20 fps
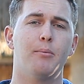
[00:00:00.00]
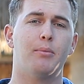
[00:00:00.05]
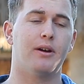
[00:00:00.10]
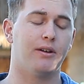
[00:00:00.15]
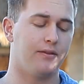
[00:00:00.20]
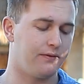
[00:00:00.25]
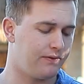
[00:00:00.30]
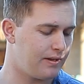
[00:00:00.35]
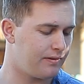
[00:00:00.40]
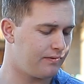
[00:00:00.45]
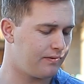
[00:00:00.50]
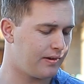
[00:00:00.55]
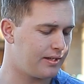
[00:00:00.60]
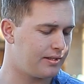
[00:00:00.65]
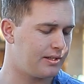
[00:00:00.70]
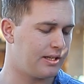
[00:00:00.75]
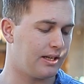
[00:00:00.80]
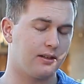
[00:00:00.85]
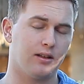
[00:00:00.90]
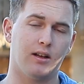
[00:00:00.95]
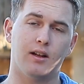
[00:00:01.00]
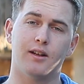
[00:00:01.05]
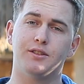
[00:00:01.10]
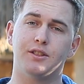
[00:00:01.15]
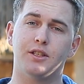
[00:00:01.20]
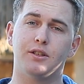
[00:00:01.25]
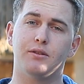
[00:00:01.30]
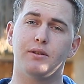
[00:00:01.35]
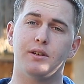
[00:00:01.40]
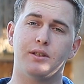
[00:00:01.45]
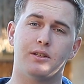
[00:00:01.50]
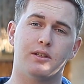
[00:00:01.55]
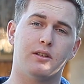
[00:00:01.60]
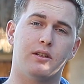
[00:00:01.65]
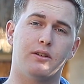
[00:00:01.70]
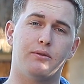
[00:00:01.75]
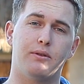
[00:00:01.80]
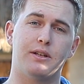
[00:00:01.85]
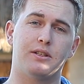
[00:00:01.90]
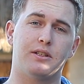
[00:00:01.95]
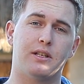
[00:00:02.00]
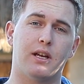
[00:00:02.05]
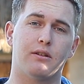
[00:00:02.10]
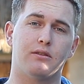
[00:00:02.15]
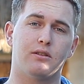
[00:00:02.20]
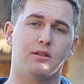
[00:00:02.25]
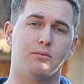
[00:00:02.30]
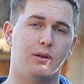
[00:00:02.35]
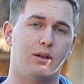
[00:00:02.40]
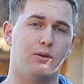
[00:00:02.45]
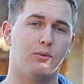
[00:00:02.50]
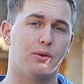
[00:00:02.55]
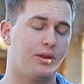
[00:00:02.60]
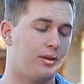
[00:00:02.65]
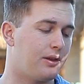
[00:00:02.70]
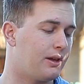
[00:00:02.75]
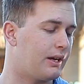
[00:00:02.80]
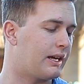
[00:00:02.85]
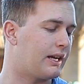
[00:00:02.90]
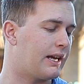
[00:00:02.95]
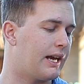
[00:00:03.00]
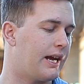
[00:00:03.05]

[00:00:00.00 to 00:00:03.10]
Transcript: But Fifine Technology recently reached out to me with the